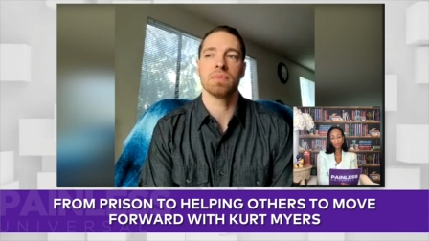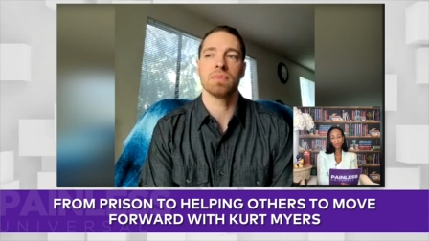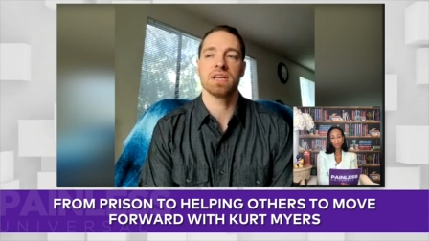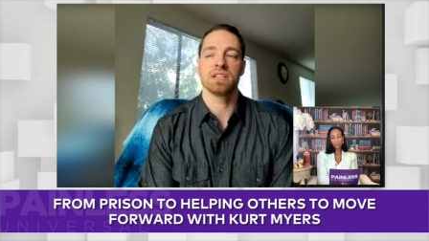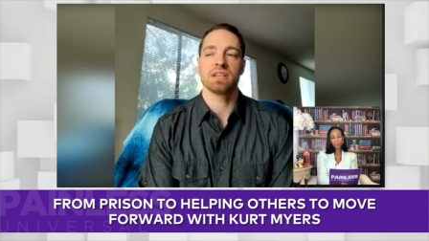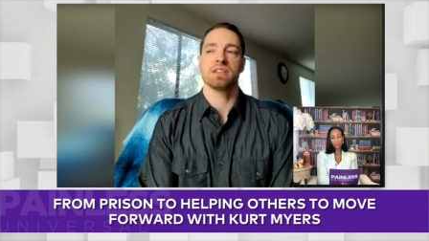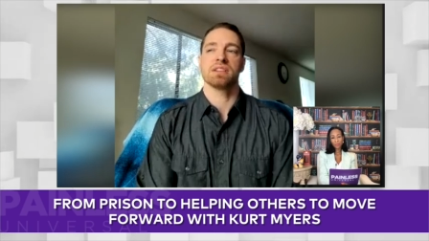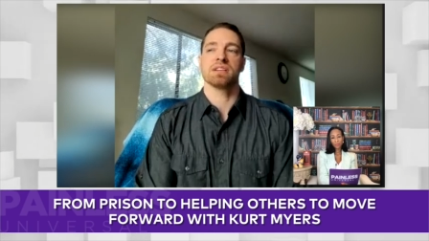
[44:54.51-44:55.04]

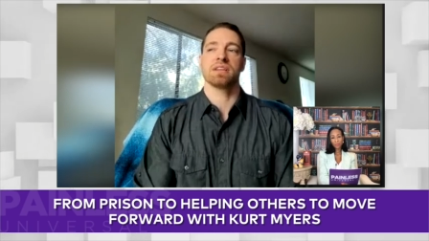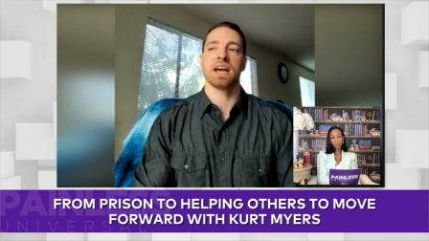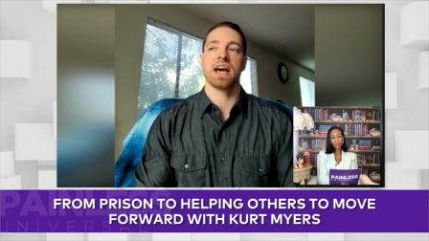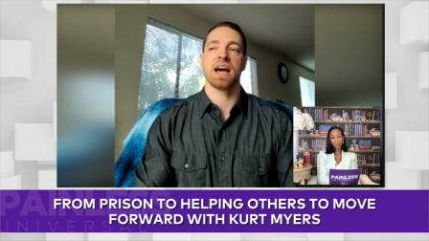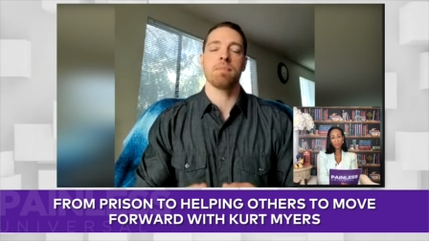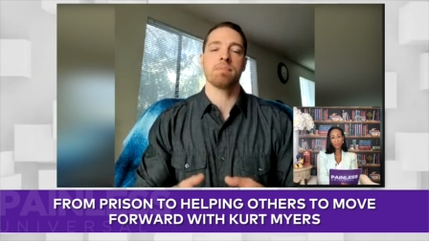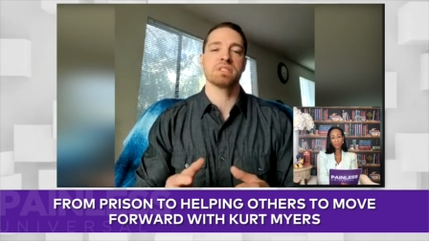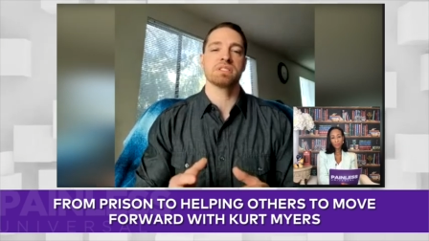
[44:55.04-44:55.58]
it, it
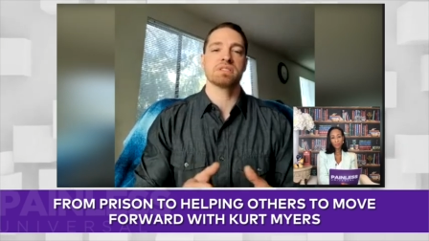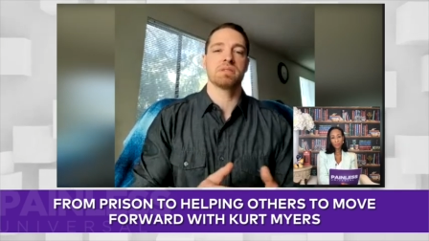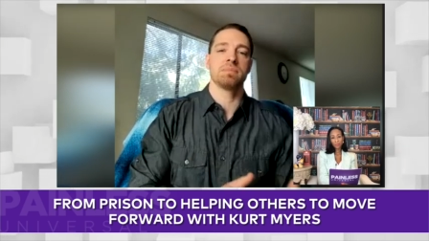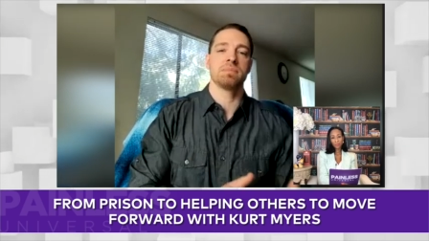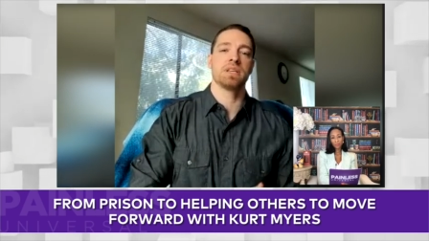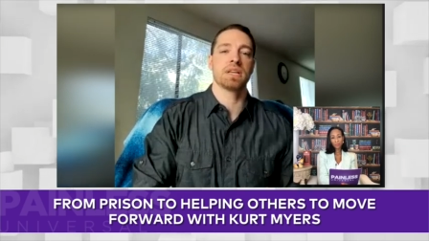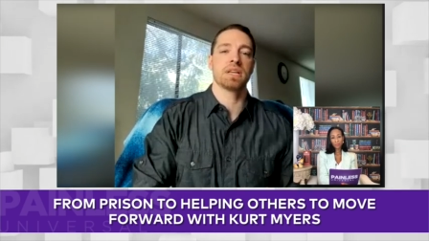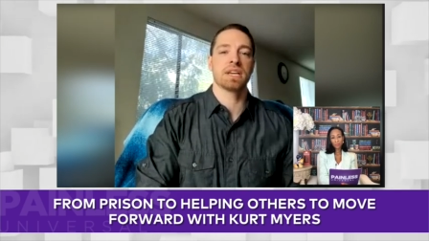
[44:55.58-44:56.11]
happens to
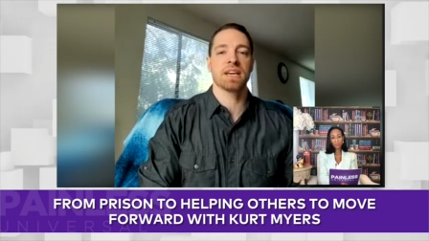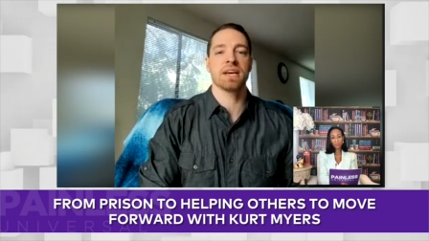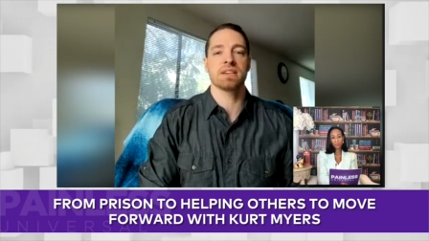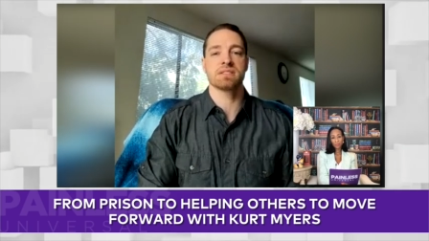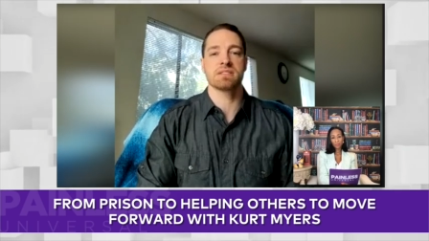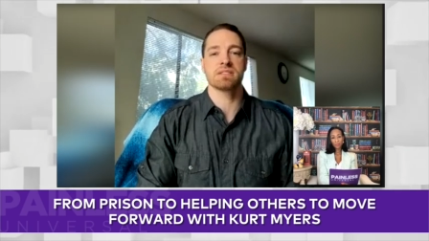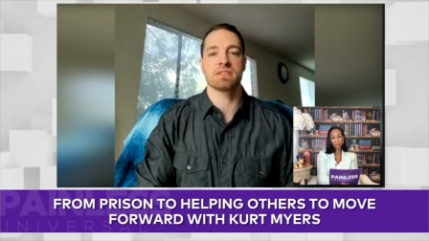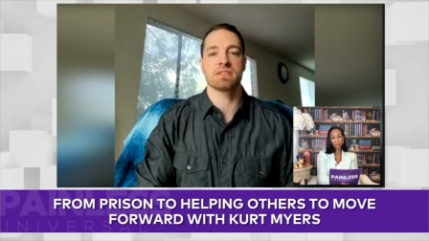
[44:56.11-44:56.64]
be the
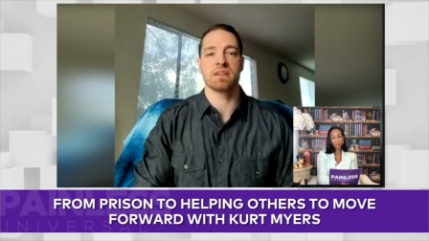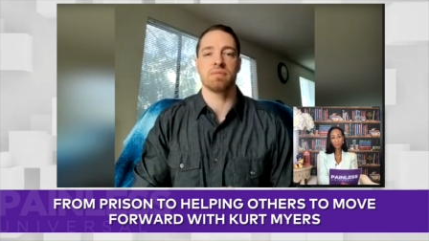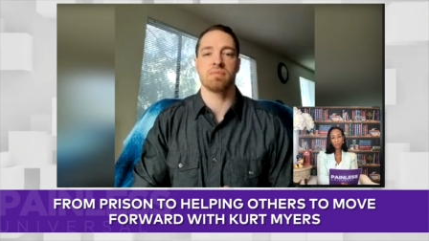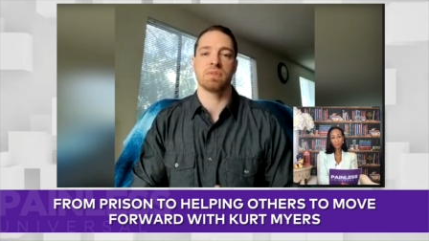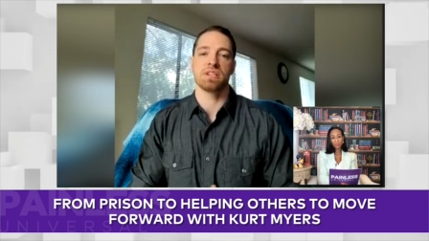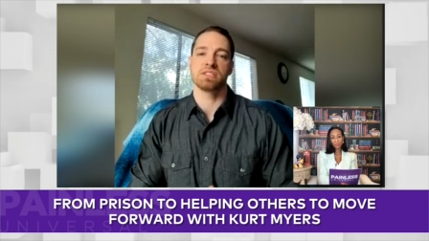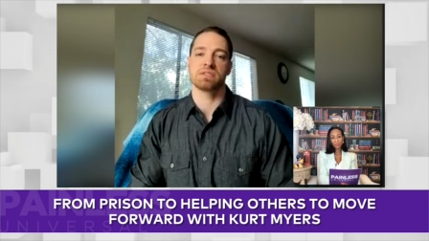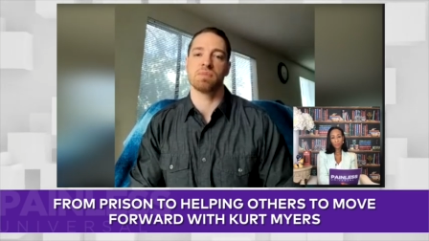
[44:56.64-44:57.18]
case that
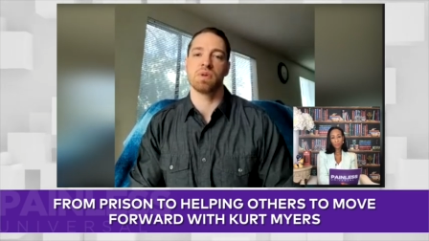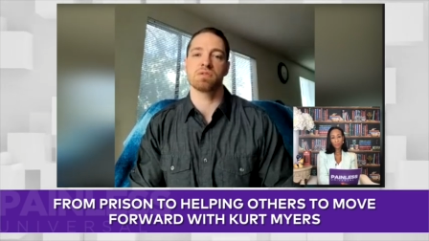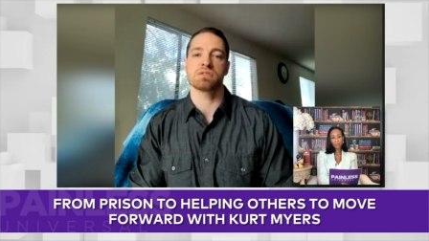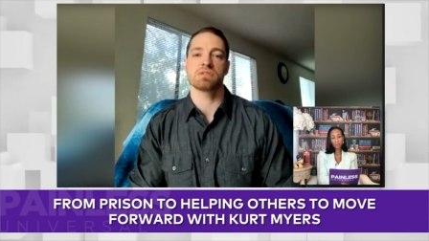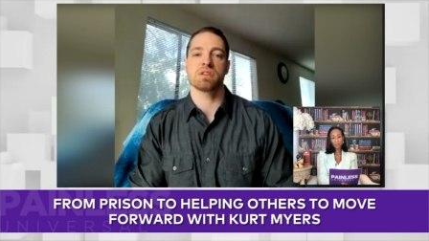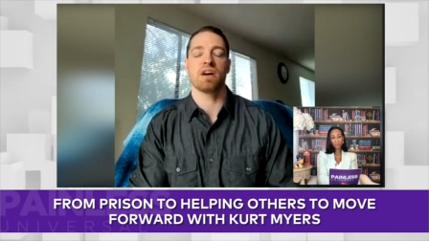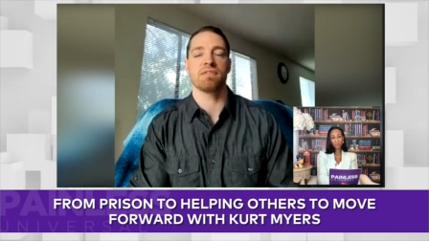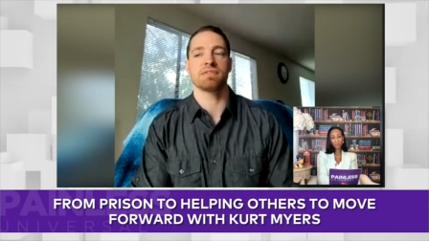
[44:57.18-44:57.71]
it's most
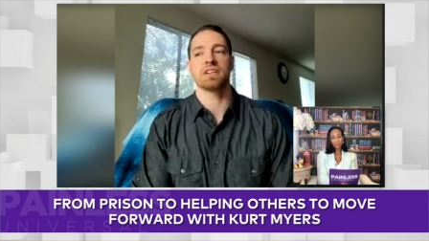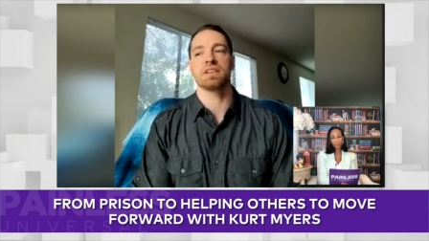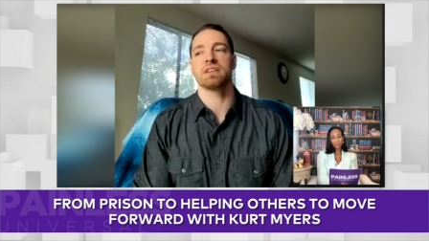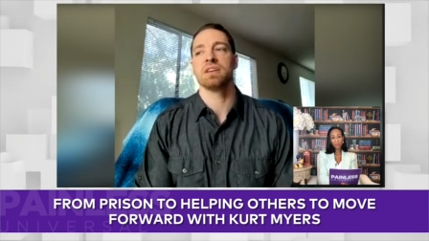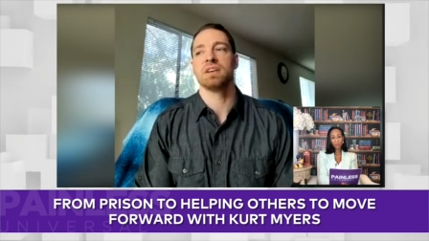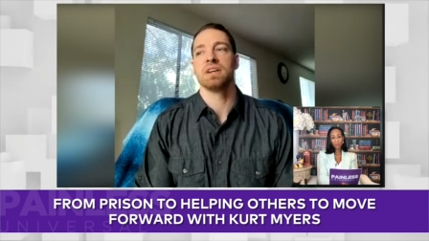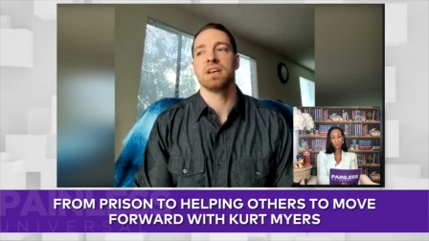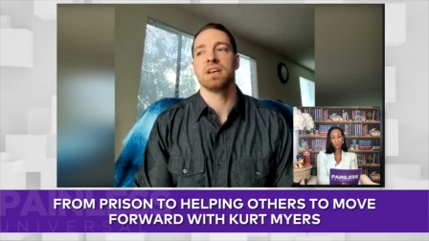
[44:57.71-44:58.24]
often
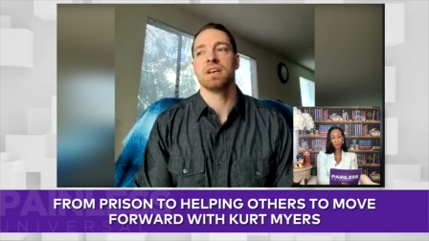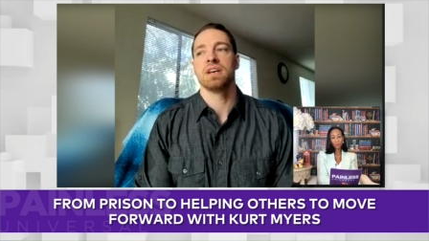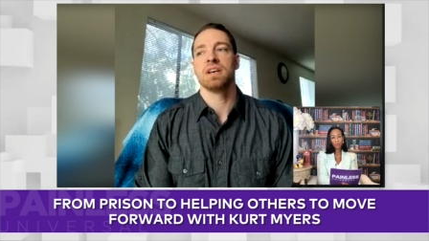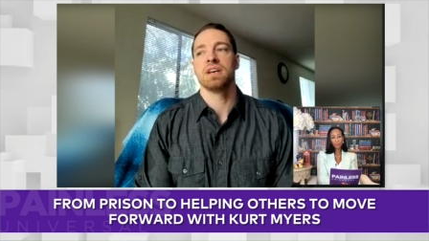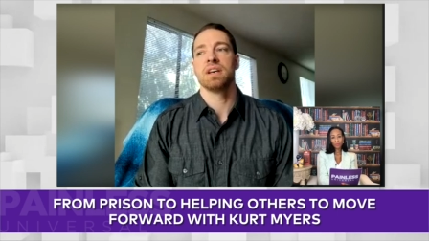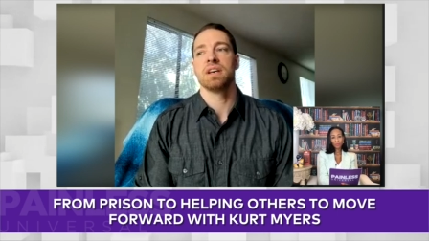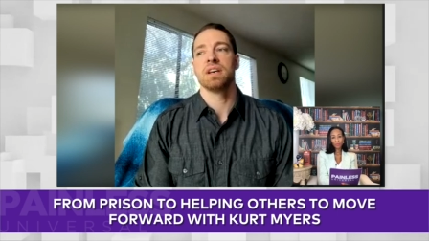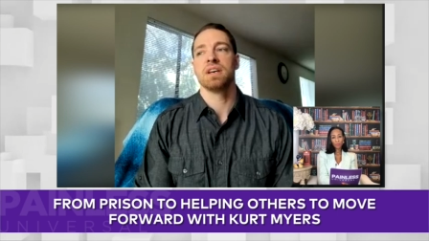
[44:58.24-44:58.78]

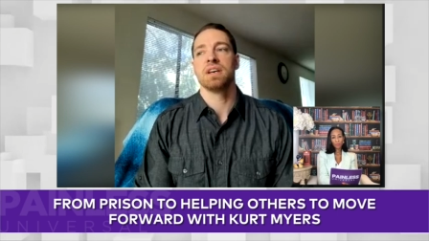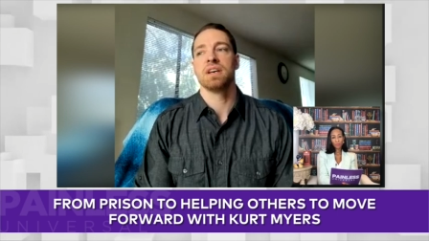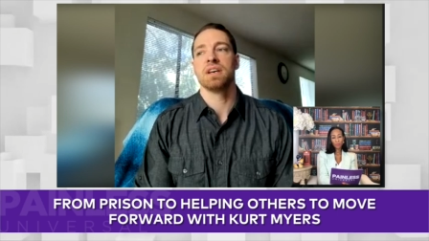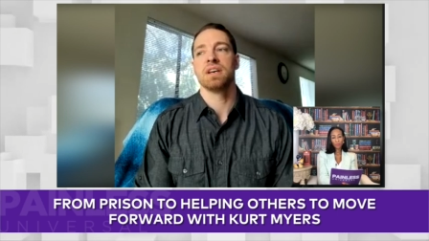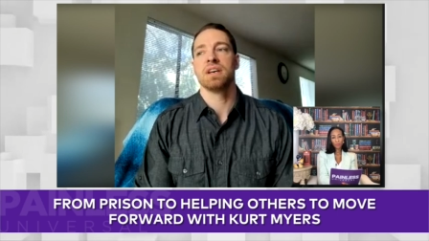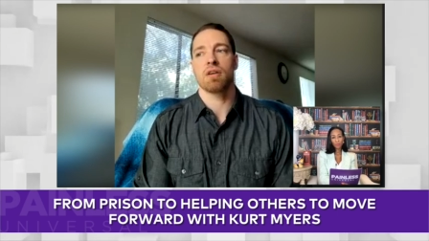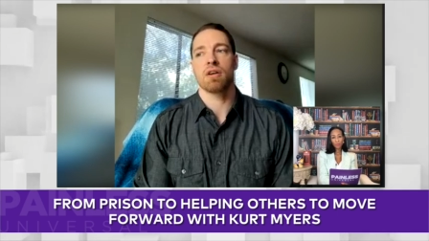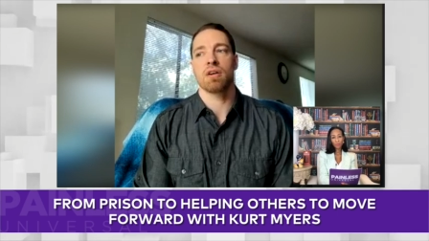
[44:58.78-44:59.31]
folks
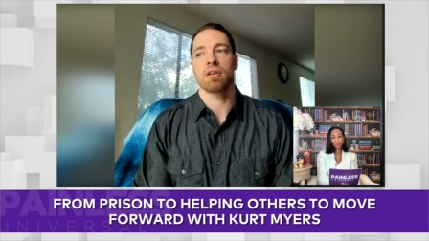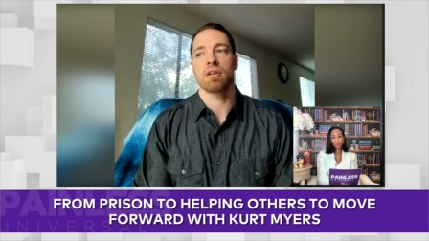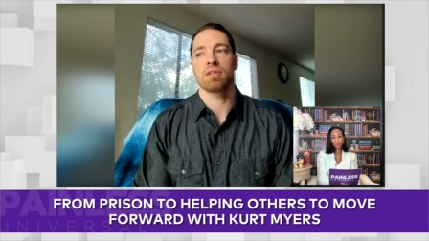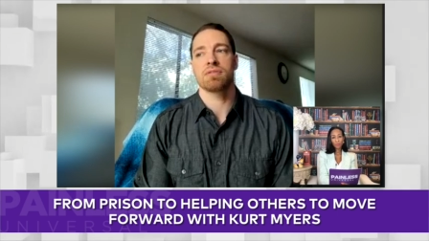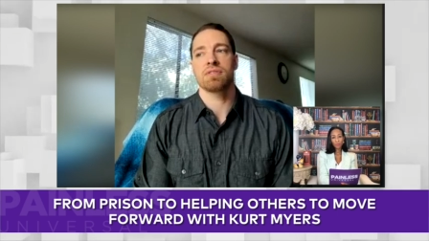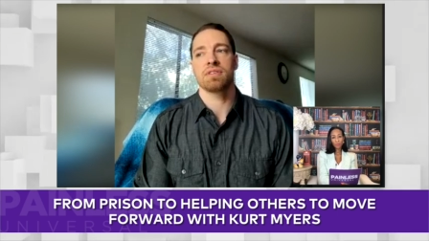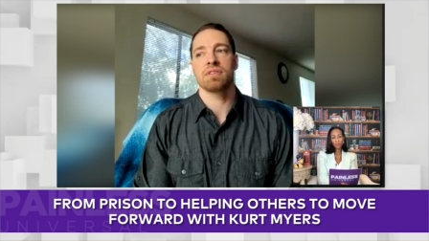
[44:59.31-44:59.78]
that are